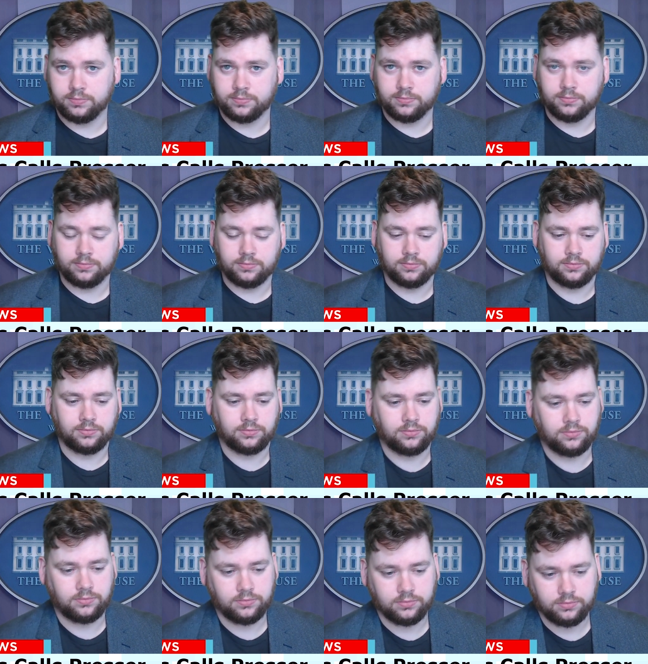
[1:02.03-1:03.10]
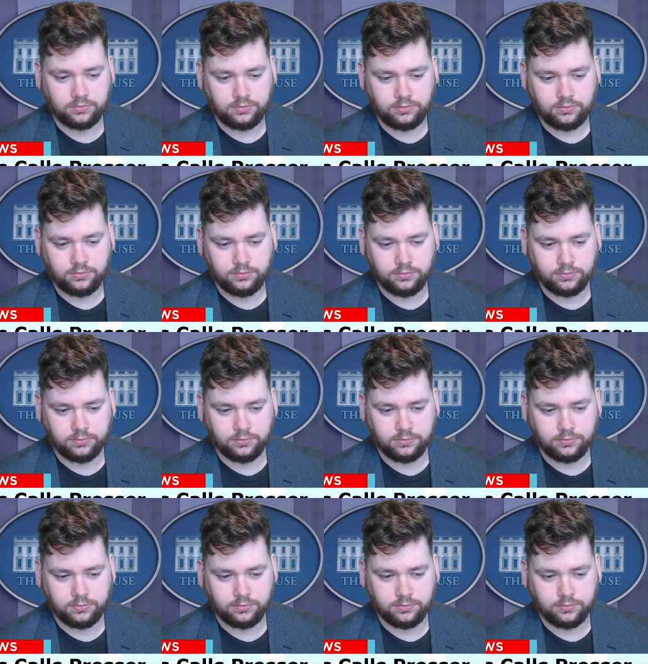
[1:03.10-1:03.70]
Nothing is said.